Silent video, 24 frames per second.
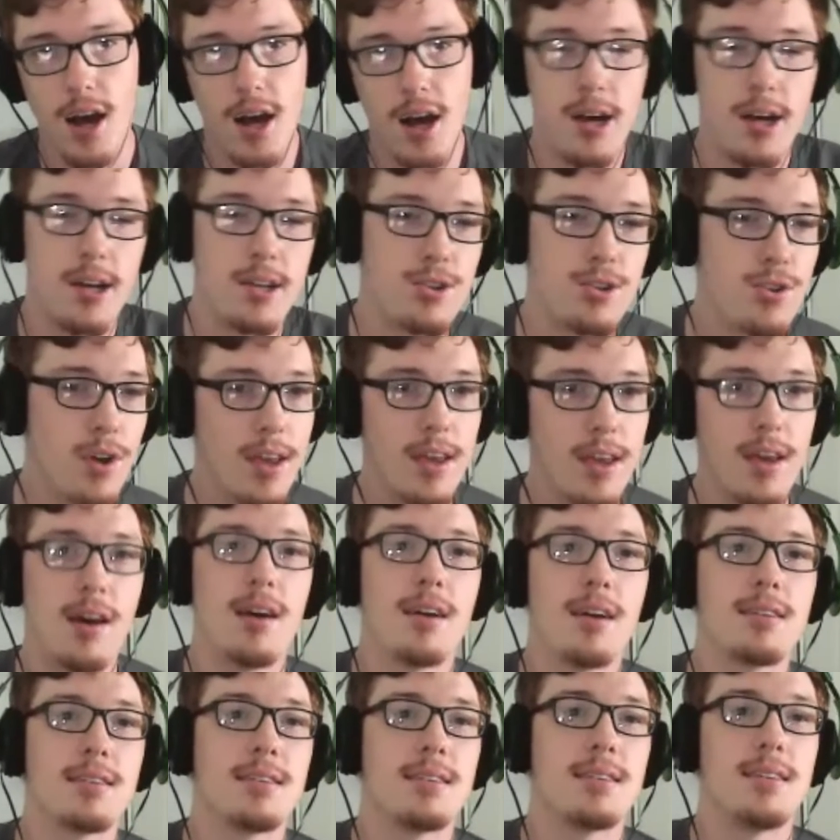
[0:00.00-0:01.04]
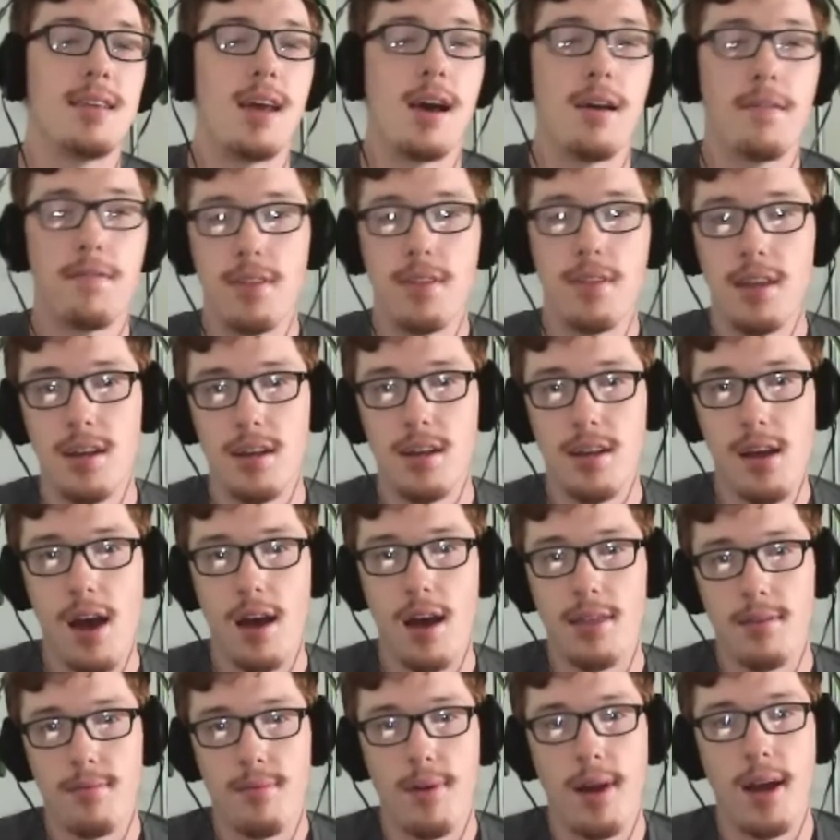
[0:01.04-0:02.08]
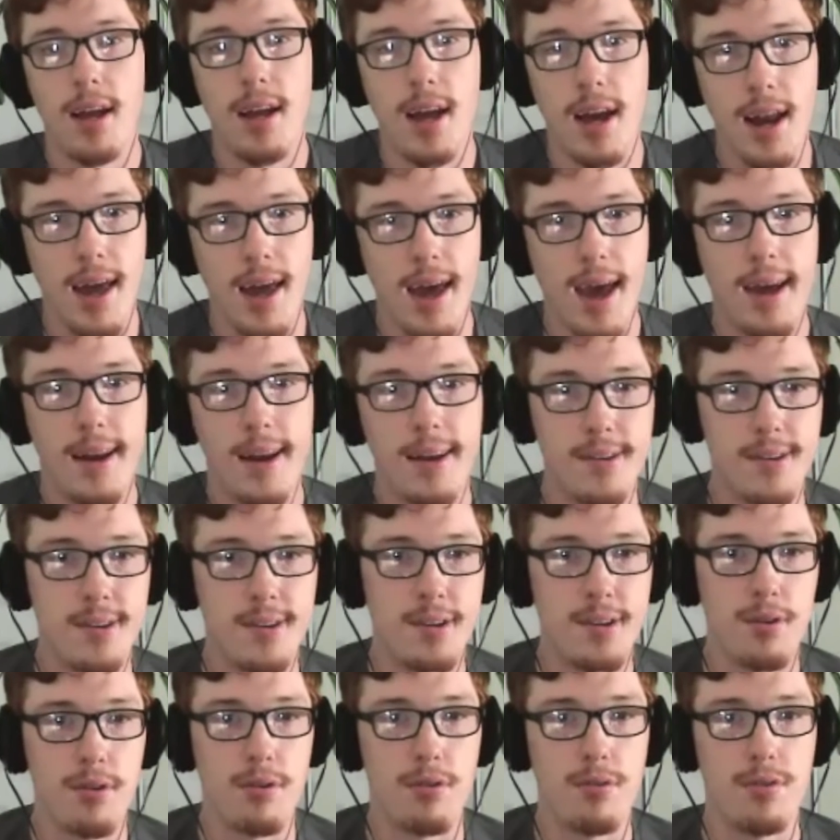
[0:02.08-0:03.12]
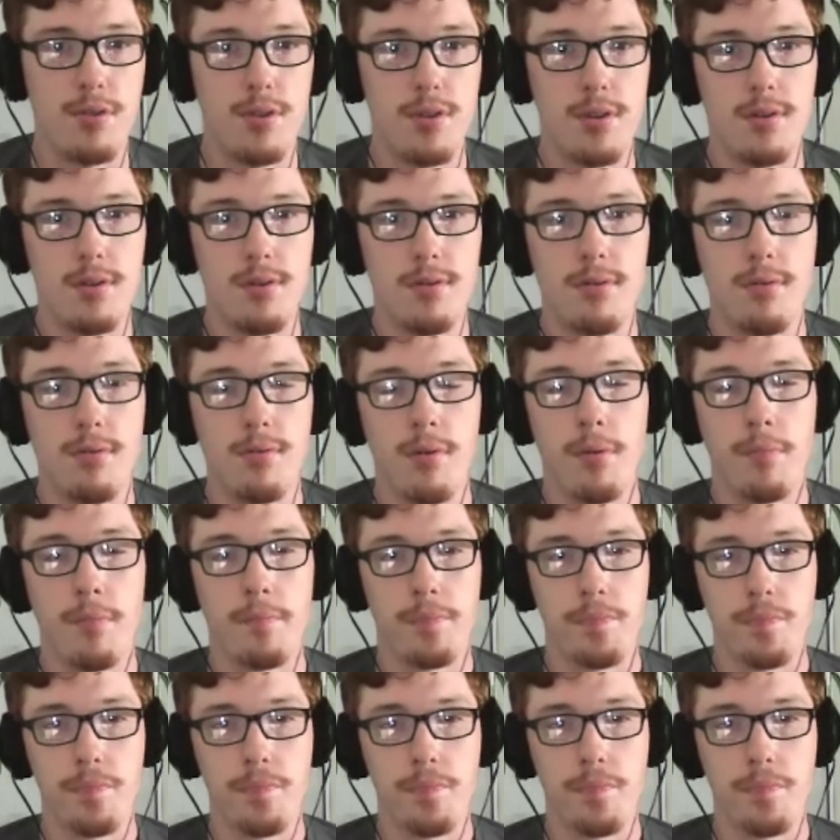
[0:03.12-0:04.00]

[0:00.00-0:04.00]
Trae Young's definitely got the right kind of attitude to,